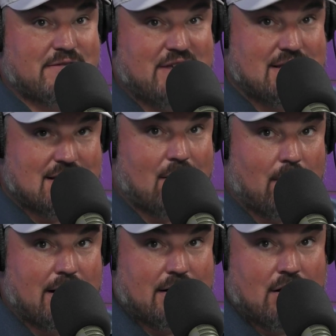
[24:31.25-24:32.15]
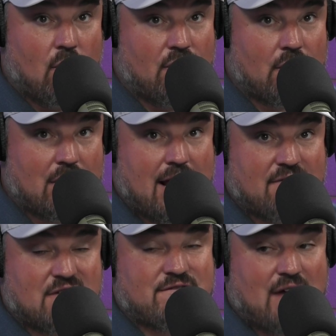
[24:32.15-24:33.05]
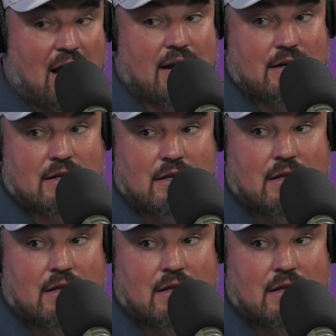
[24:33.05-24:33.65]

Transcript: If he's not ready to go, they're going to have to find